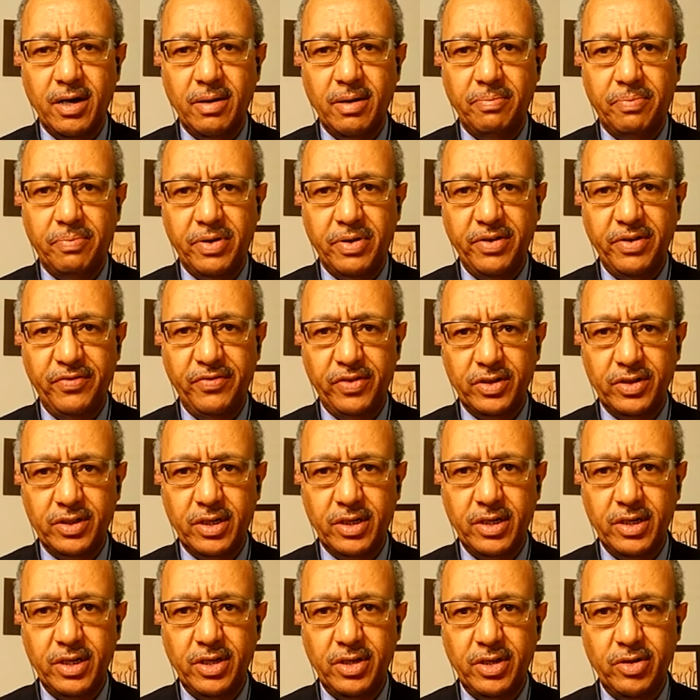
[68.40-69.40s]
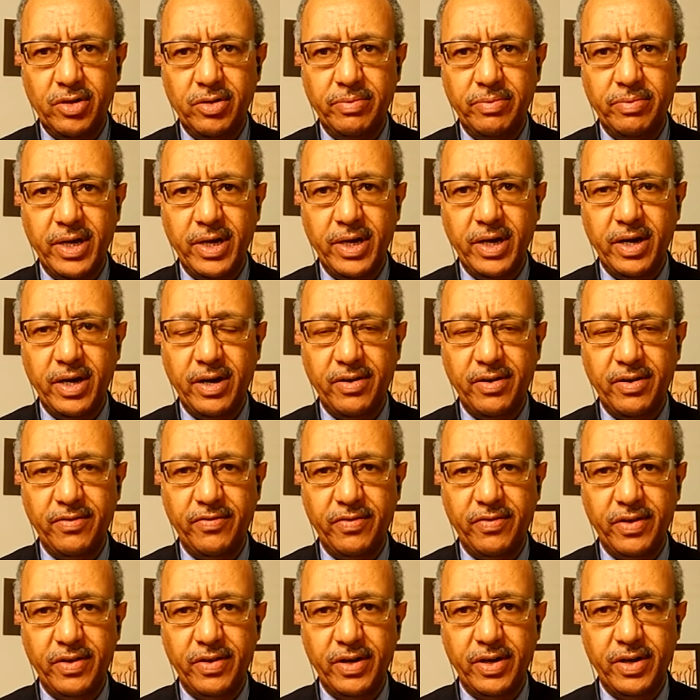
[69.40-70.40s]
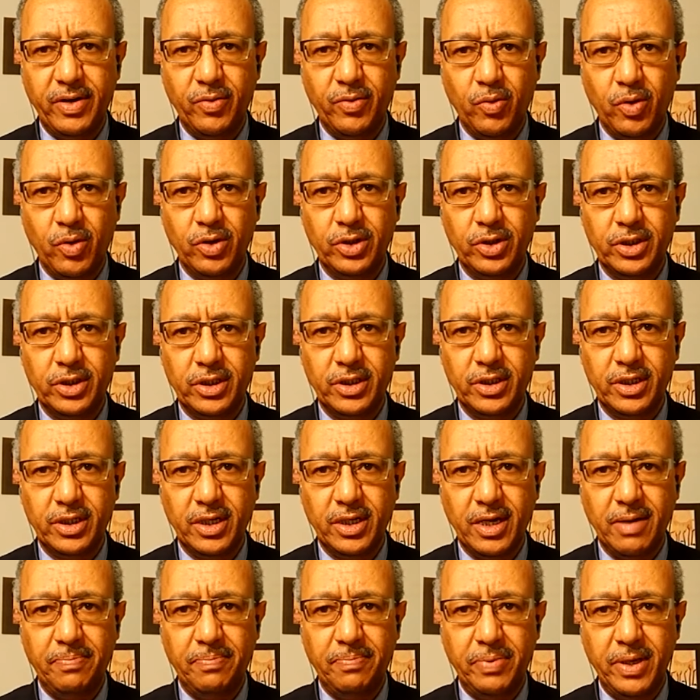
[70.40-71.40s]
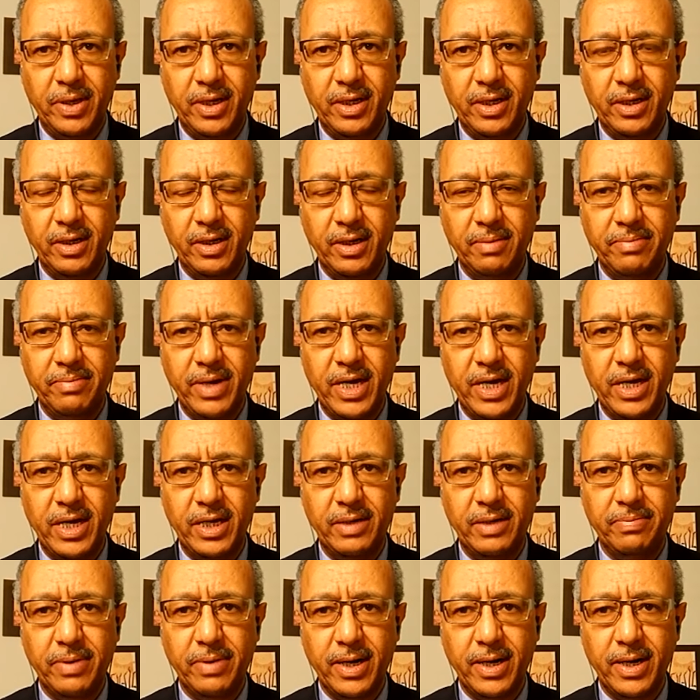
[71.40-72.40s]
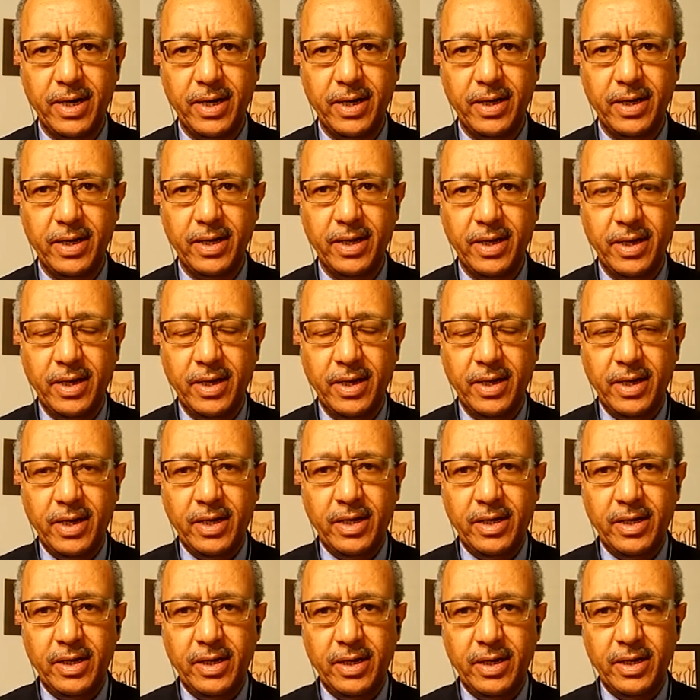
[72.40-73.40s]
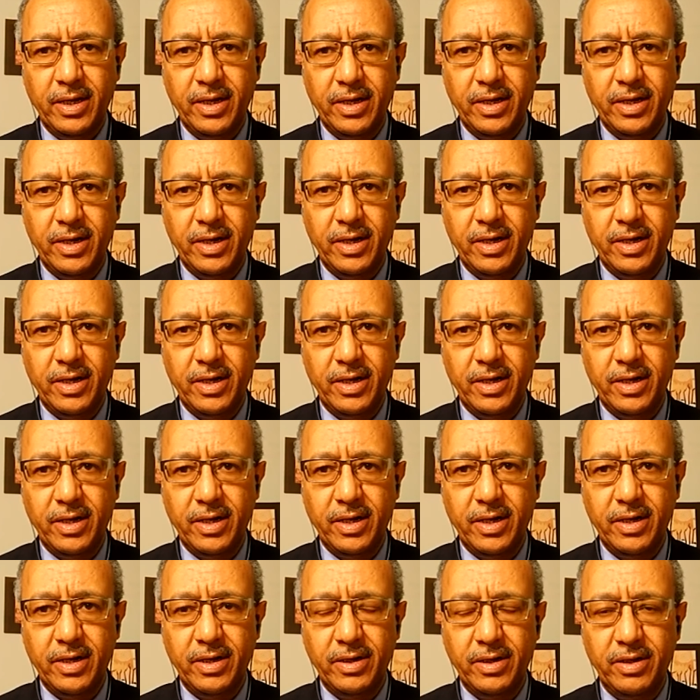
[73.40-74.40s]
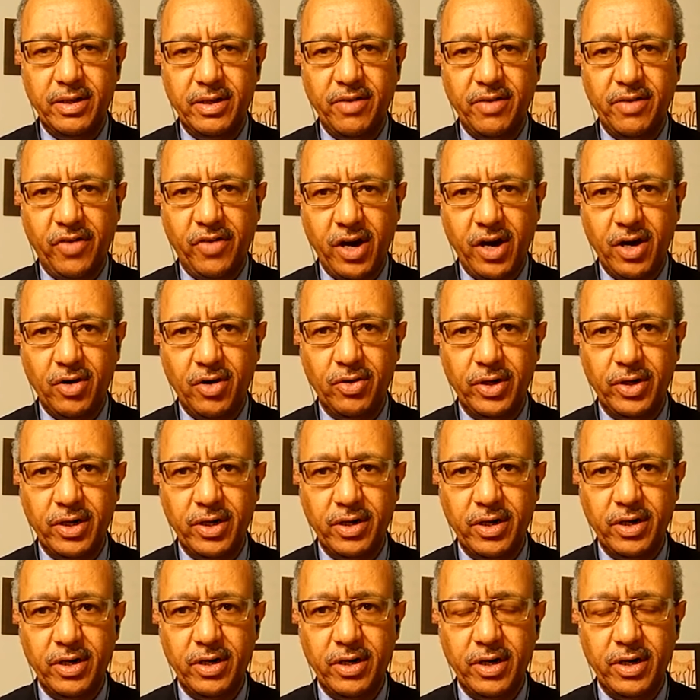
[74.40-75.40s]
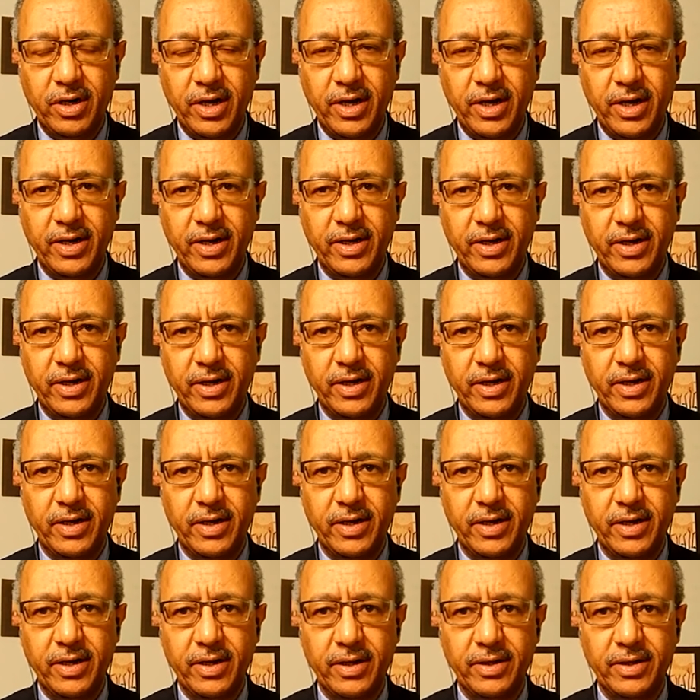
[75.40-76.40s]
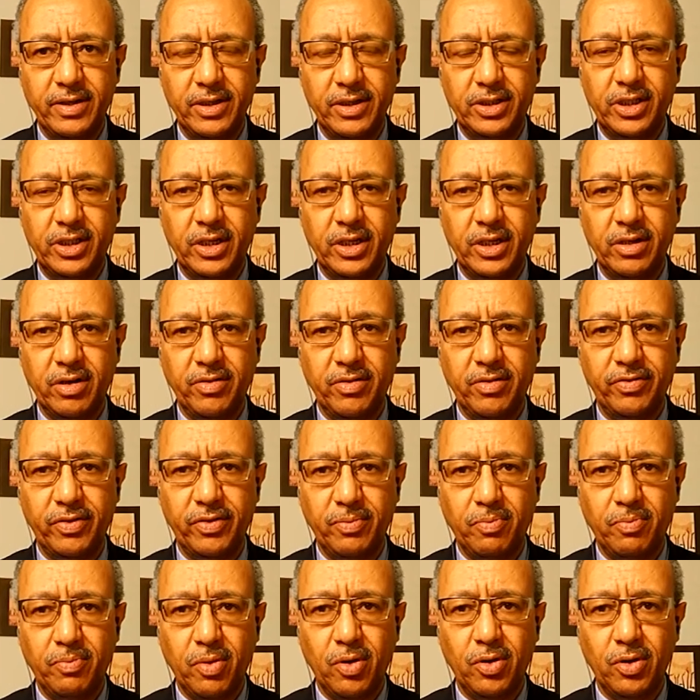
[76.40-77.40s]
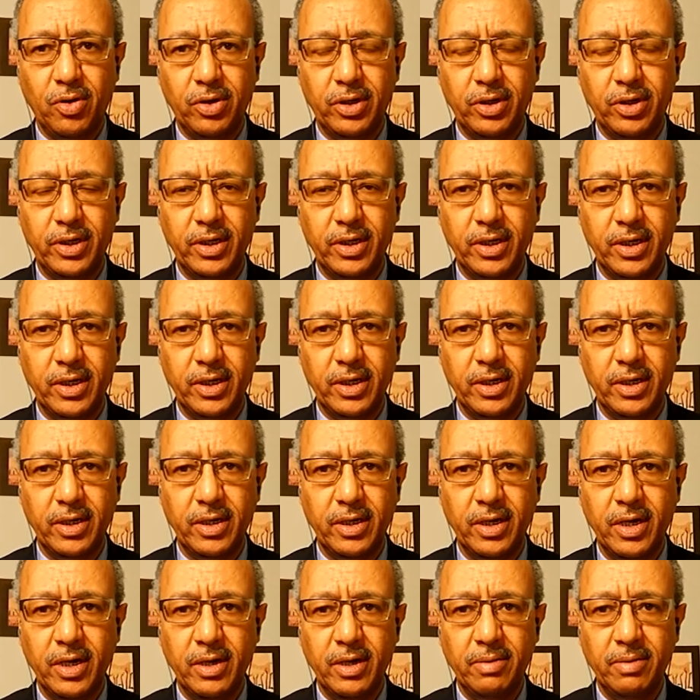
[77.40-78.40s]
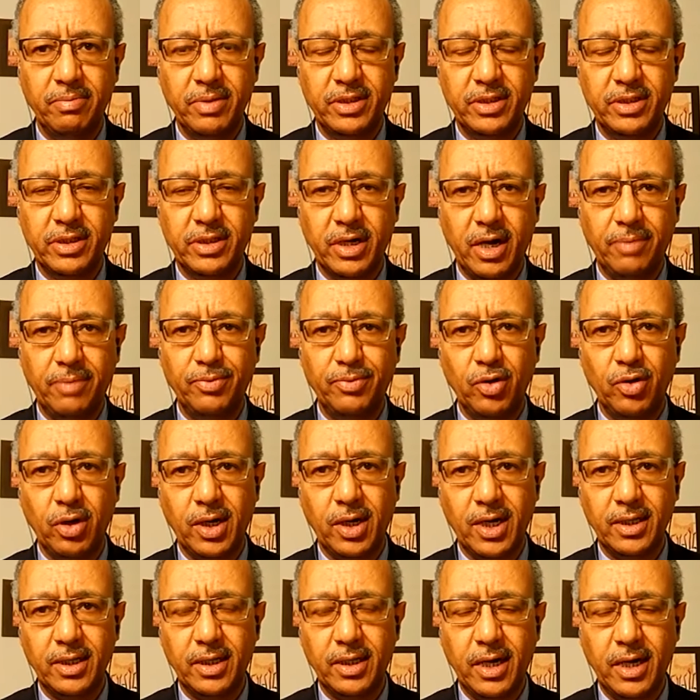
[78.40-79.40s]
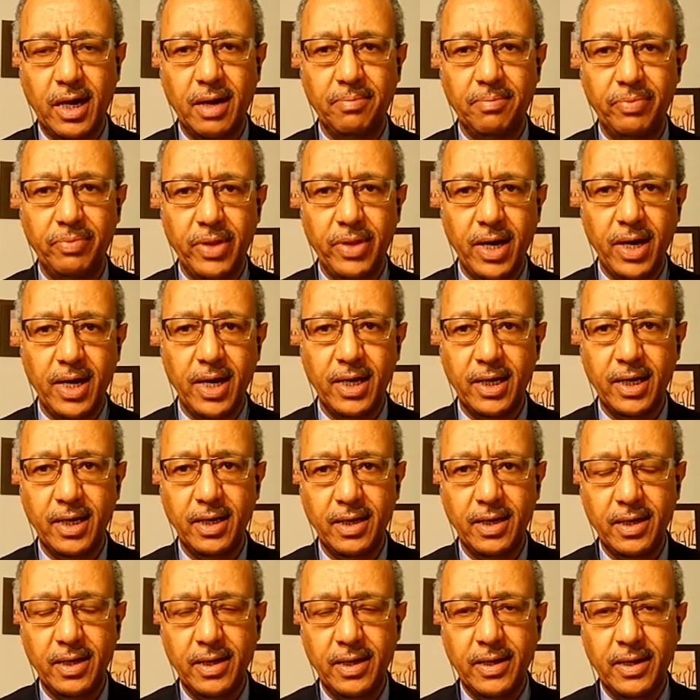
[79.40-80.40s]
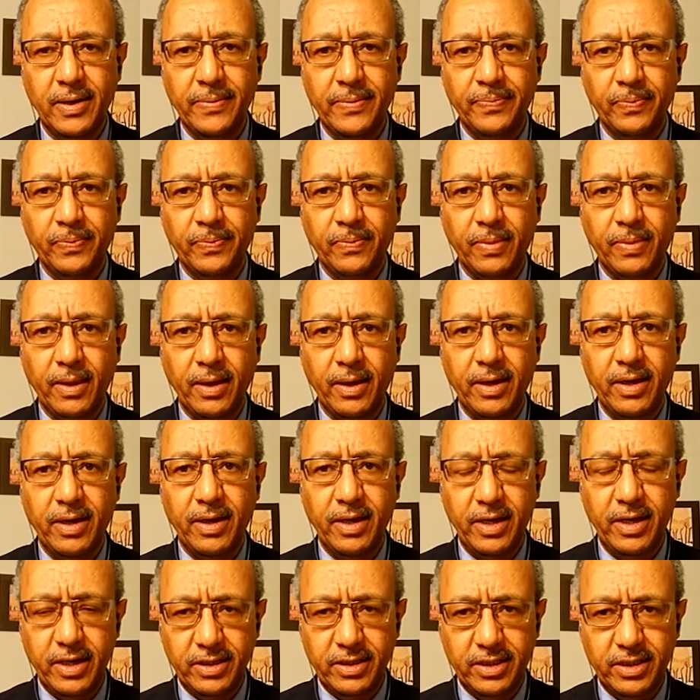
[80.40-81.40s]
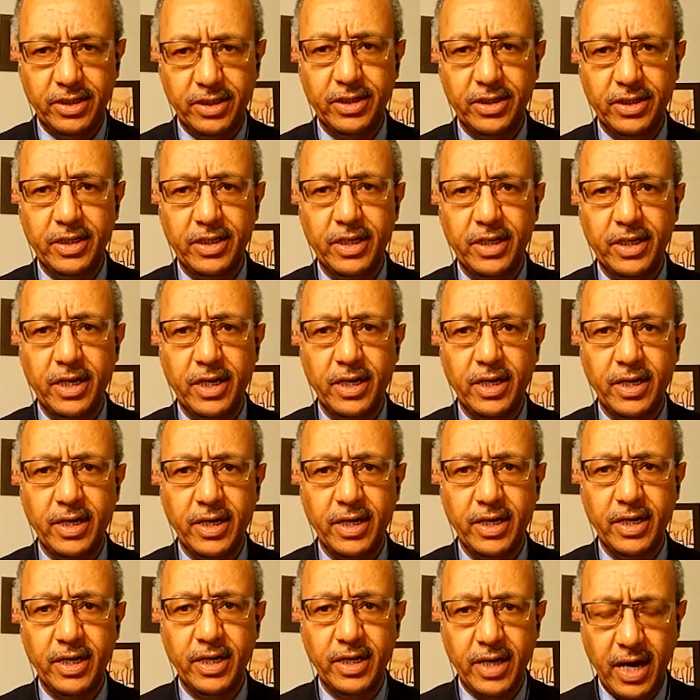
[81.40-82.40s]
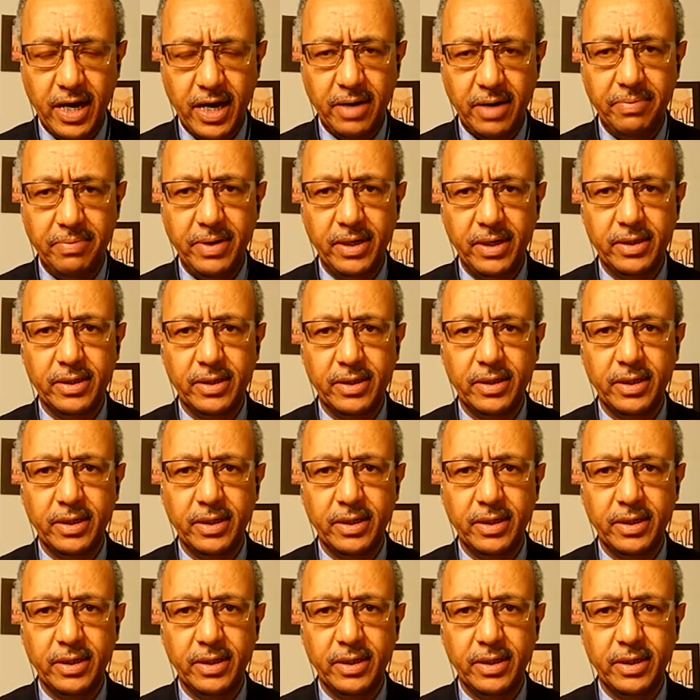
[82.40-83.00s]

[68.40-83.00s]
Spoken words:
Previously, you may have watched appeal made by the founder and the chair of the board, Mr. Abdul Qadir Hamdan, in Tigrinya and in Arabic.